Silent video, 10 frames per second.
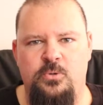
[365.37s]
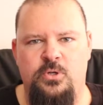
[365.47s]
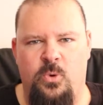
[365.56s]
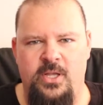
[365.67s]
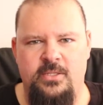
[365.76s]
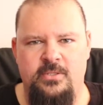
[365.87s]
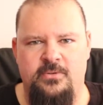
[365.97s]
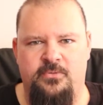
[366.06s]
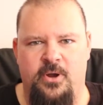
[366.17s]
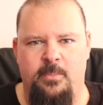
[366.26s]
twins
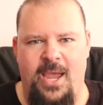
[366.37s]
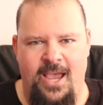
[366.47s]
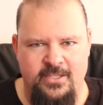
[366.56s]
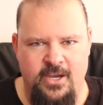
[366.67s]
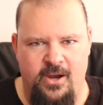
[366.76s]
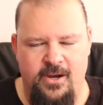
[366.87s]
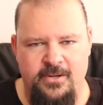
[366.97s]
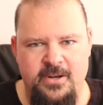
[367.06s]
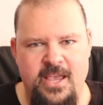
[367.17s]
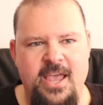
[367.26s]
from
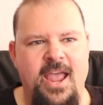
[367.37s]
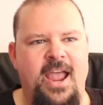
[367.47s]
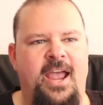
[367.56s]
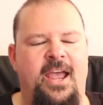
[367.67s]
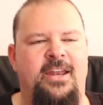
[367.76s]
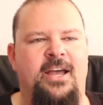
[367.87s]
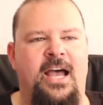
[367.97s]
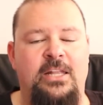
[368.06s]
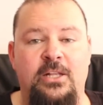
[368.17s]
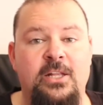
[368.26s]
Asgard, and
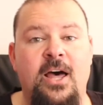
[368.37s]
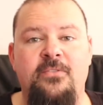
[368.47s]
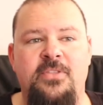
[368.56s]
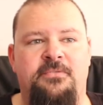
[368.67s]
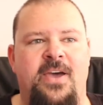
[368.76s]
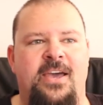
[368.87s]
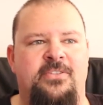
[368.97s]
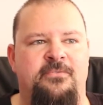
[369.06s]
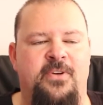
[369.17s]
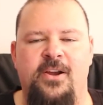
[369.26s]
I love the fact
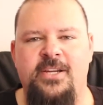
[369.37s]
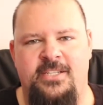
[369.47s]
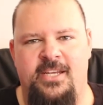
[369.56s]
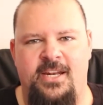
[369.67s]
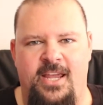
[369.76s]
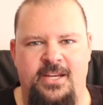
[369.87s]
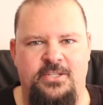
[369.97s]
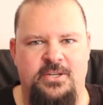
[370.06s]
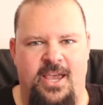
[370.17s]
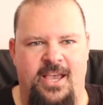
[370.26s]
that very
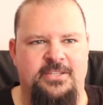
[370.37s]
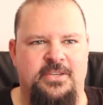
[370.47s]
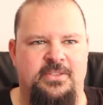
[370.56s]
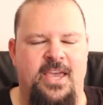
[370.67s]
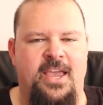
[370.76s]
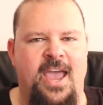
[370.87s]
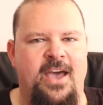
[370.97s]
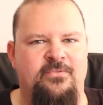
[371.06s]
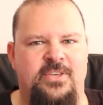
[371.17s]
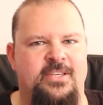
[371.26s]
teenage-esque, they
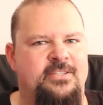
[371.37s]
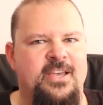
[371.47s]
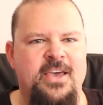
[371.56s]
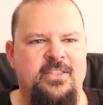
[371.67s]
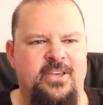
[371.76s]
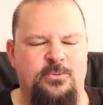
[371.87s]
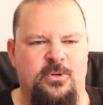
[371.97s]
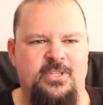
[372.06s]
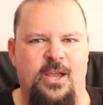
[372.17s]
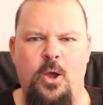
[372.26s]
have these things where
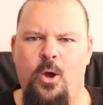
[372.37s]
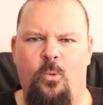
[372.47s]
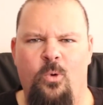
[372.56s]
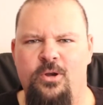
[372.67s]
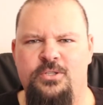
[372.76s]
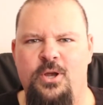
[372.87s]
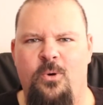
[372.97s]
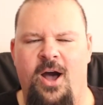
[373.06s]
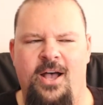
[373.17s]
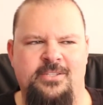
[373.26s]
it's like, we're
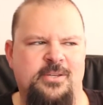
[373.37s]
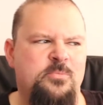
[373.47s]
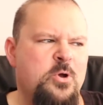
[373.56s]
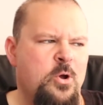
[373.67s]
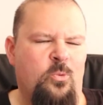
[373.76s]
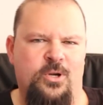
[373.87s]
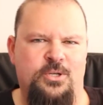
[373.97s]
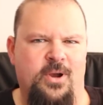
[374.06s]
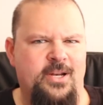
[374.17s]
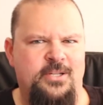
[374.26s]
so awesome, we're
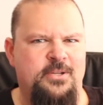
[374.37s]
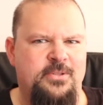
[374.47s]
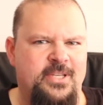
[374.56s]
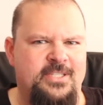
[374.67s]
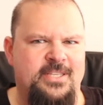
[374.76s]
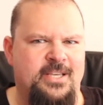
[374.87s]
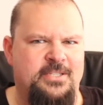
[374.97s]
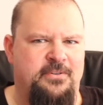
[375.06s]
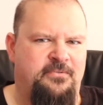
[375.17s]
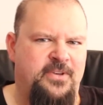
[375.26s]
trying to do these
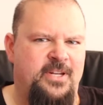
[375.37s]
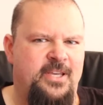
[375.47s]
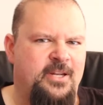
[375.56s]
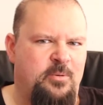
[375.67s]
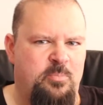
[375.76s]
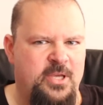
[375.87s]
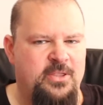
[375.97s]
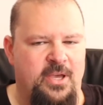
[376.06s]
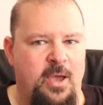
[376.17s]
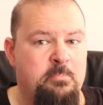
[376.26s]
things to fit in and
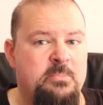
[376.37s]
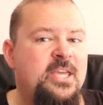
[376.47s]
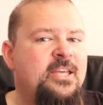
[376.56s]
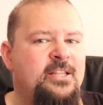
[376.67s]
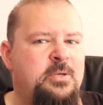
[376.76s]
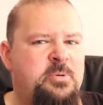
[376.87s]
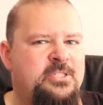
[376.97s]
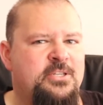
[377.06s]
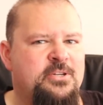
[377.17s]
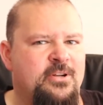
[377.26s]
immediately
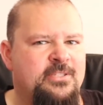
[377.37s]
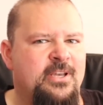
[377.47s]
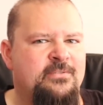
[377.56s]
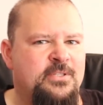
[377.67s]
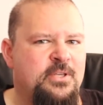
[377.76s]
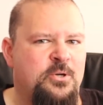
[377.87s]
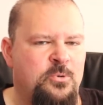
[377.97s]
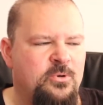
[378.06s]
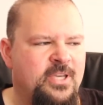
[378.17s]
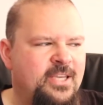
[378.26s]
position ourselves as the
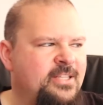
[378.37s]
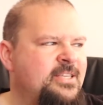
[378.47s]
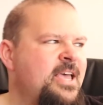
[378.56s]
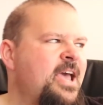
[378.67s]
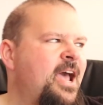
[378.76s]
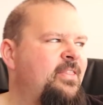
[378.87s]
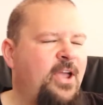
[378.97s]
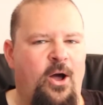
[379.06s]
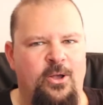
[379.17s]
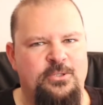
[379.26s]
cool kids, and
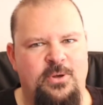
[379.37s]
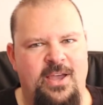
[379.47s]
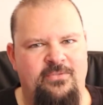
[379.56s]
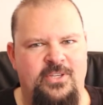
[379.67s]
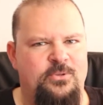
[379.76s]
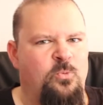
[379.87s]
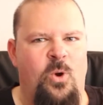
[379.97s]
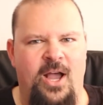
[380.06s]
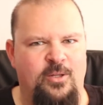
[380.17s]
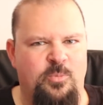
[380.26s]
they also have these
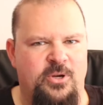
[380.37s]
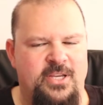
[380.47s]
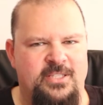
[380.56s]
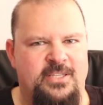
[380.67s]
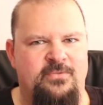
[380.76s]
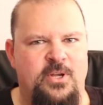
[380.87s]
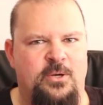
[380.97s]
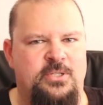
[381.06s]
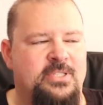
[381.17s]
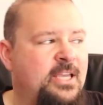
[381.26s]
wild preconceived
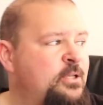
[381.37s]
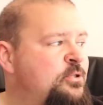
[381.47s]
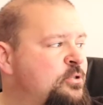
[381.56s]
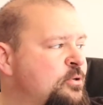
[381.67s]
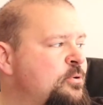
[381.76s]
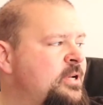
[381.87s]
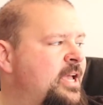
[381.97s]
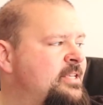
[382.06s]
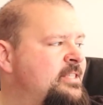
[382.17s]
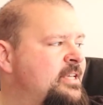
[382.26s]
notions, like as soon
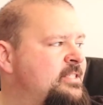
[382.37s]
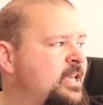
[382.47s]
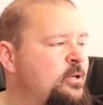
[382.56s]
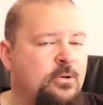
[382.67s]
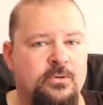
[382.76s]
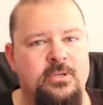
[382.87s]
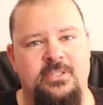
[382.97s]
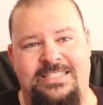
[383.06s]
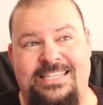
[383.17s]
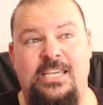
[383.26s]
as they see
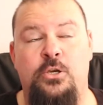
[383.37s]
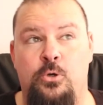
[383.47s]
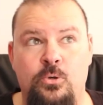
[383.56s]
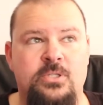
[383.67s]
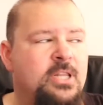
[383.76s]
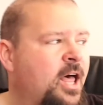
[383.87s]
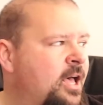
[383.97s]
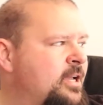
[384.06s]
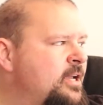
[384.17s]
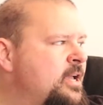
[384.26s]

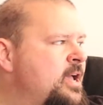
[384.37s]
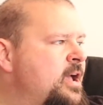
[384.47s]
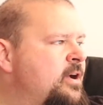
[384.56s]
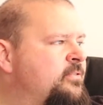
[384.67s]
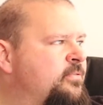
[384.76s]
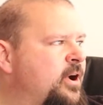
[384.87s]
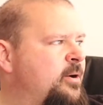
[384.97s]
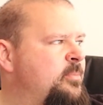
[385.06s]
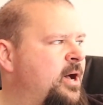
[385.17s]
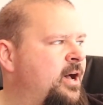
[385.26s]
Gooselog
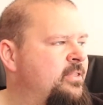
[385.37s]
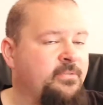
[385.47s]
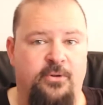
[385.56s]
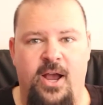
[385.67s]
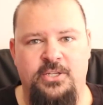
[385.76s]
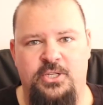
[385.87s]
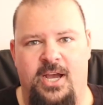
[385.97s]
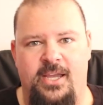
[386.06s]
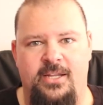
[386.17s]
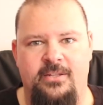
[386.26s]
from the Frost
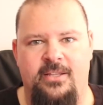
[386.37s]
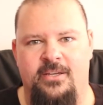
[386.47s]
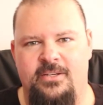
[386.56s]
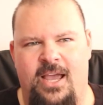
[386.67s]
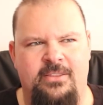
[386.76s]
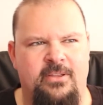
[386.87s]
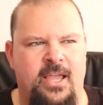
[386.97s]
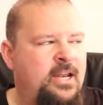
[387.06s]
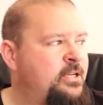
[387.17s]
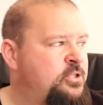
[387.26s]
Giant,
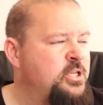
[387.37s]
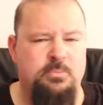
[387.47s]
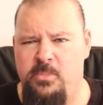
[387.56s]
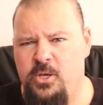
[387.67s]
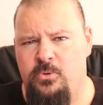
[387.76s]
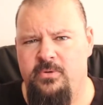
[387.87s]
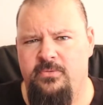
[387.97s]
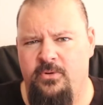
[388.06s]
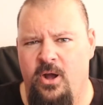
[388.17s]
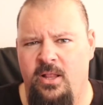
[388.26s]
she's mute
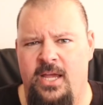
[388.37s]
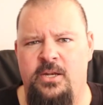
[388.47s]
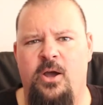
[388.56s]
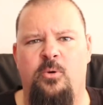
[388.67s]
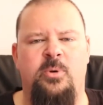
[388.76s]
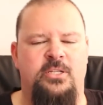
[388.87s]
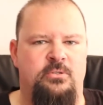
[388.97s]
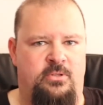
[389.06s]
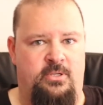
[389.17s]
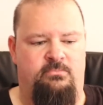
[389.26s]
for all I know,
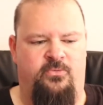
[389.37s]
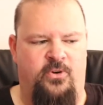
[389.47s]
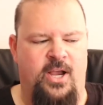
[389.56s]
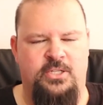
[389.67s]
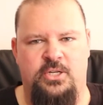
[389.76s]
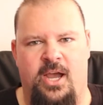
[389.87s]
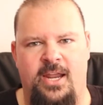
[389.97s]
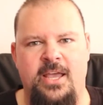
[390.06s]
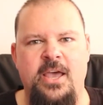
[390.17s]
but the Frost Giant,